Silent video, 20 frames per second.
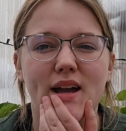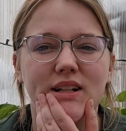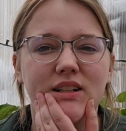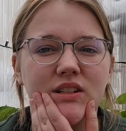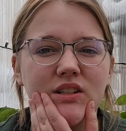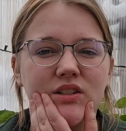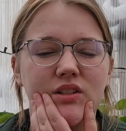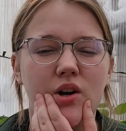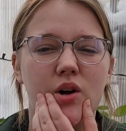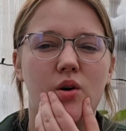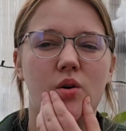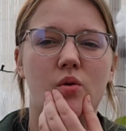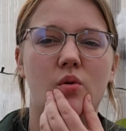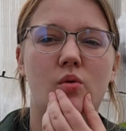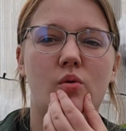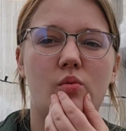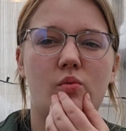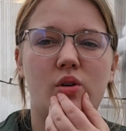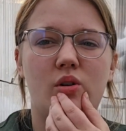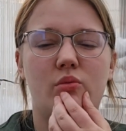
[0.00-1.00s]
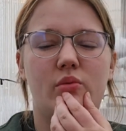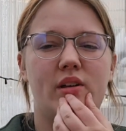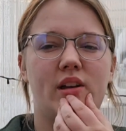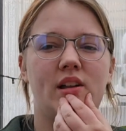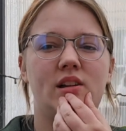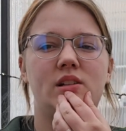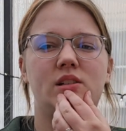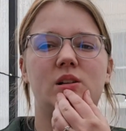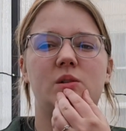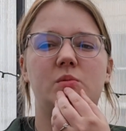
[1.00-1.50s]
and so what
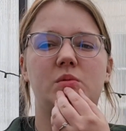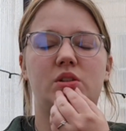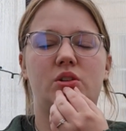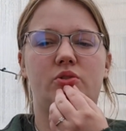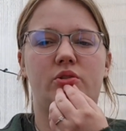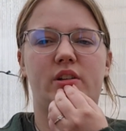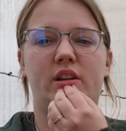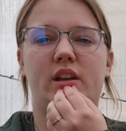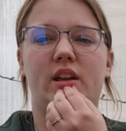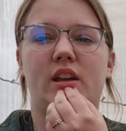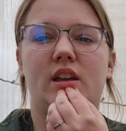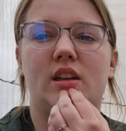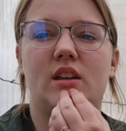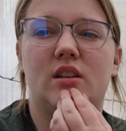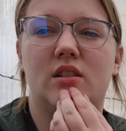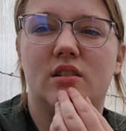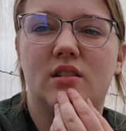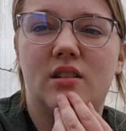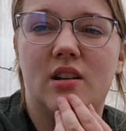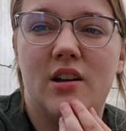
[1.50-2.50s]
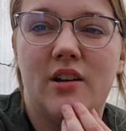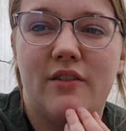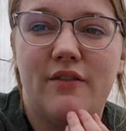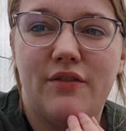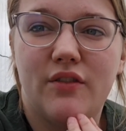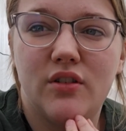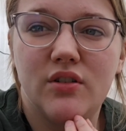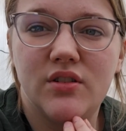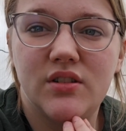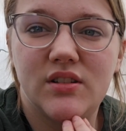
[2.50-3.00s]
we ended up doing is
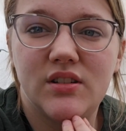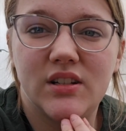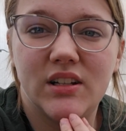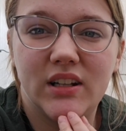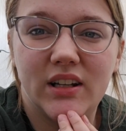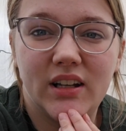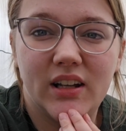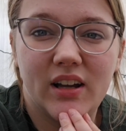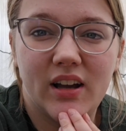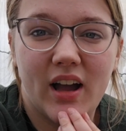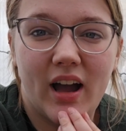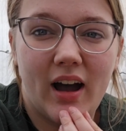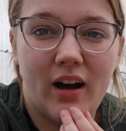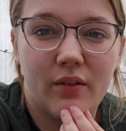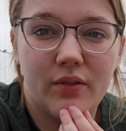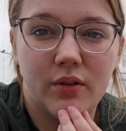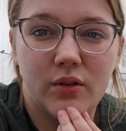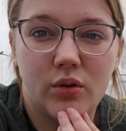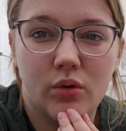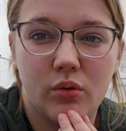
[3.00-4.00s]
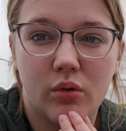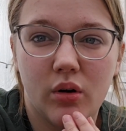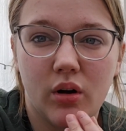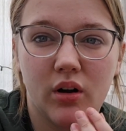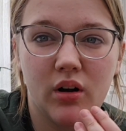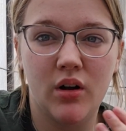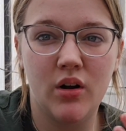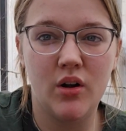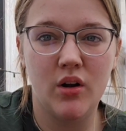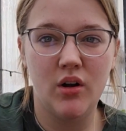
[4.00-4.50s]
first seeing how the
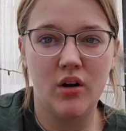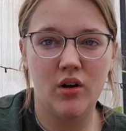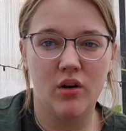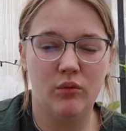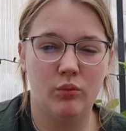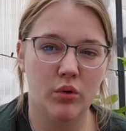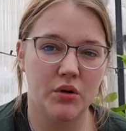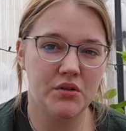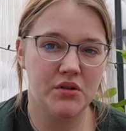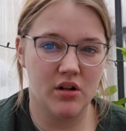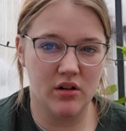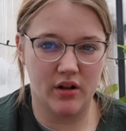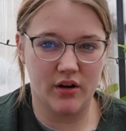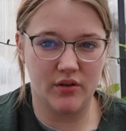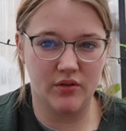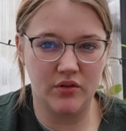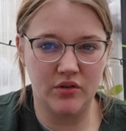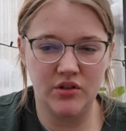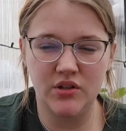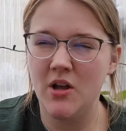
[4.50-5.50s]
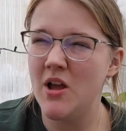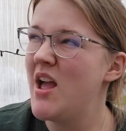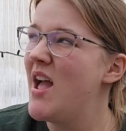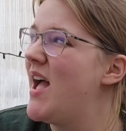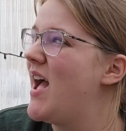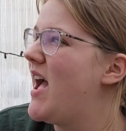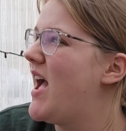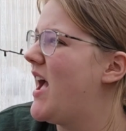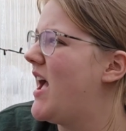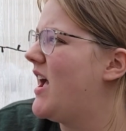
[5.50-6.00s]
door would close,
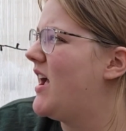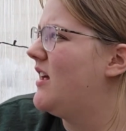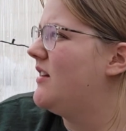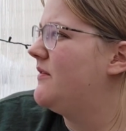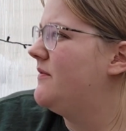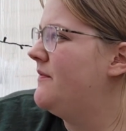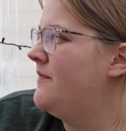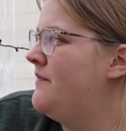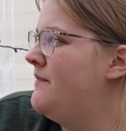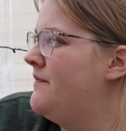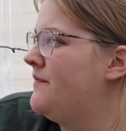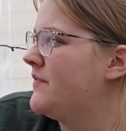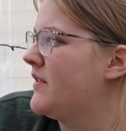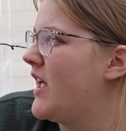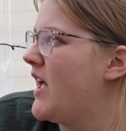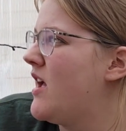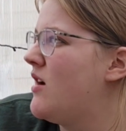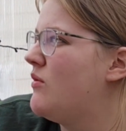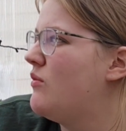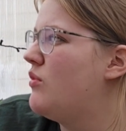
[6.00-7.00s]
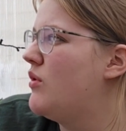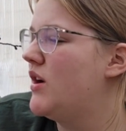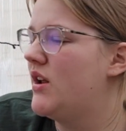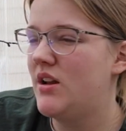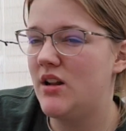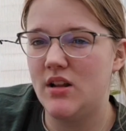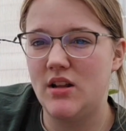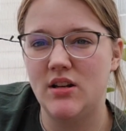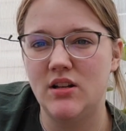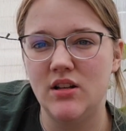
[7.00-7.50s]
and it
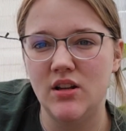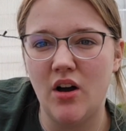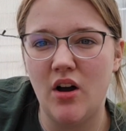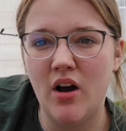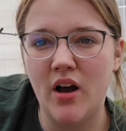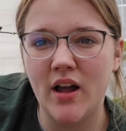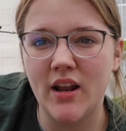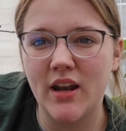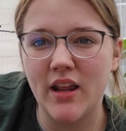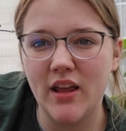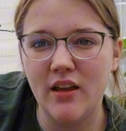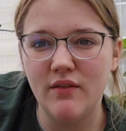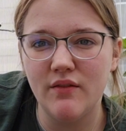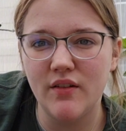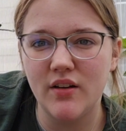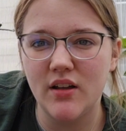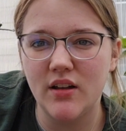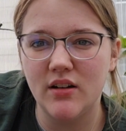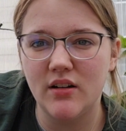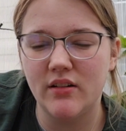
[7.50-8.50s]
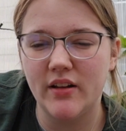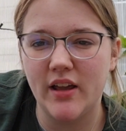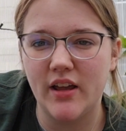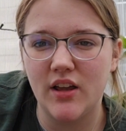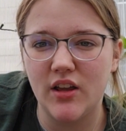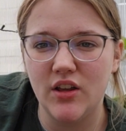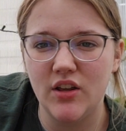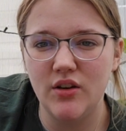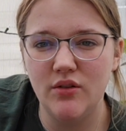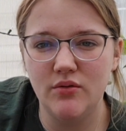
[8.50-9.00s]
would not even,
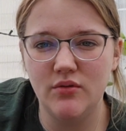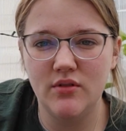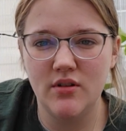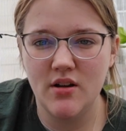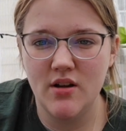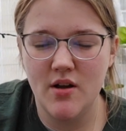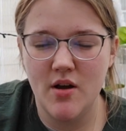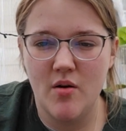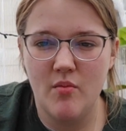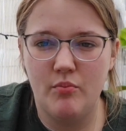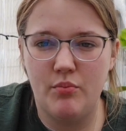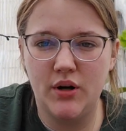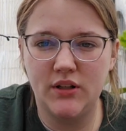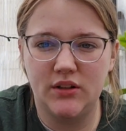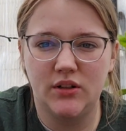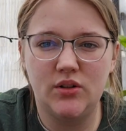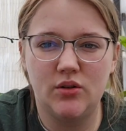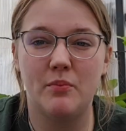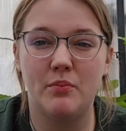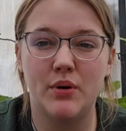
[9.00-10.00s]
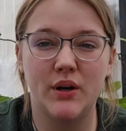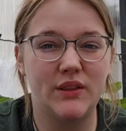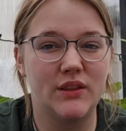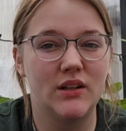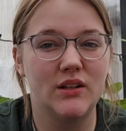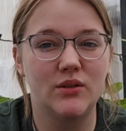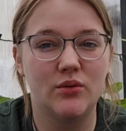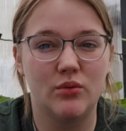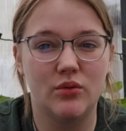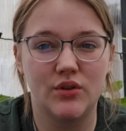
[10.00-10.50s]
like, you'd
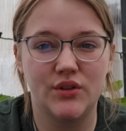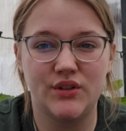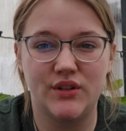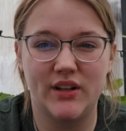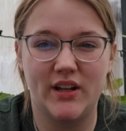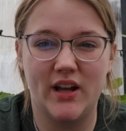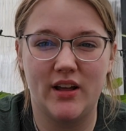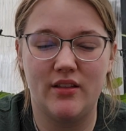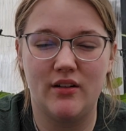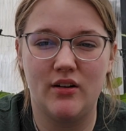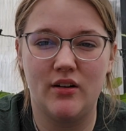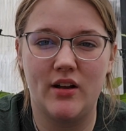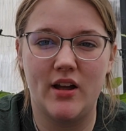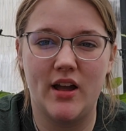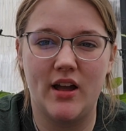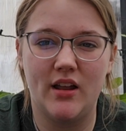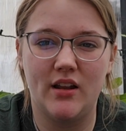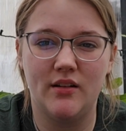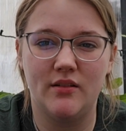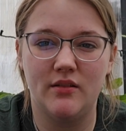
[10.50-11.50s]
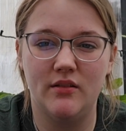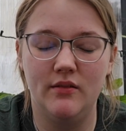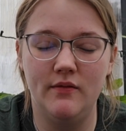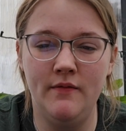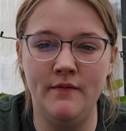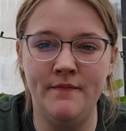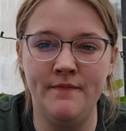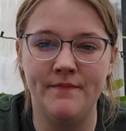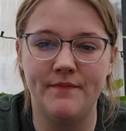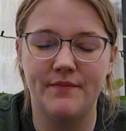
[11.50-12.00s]
put the doors together
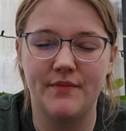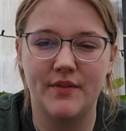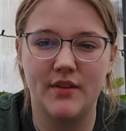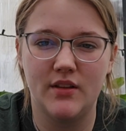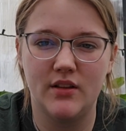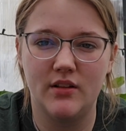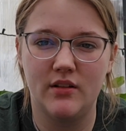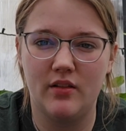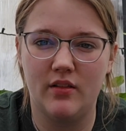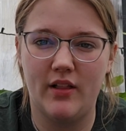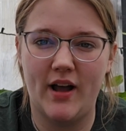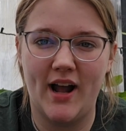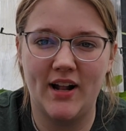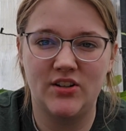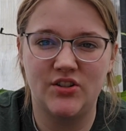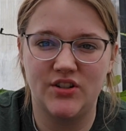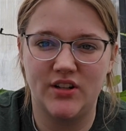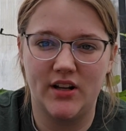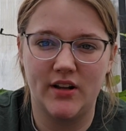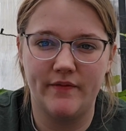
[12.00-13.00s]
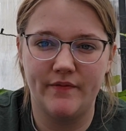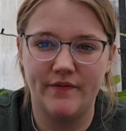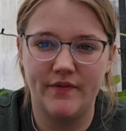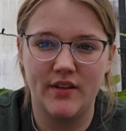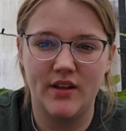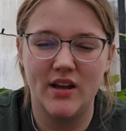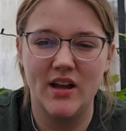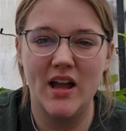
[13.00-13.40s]
and latch it,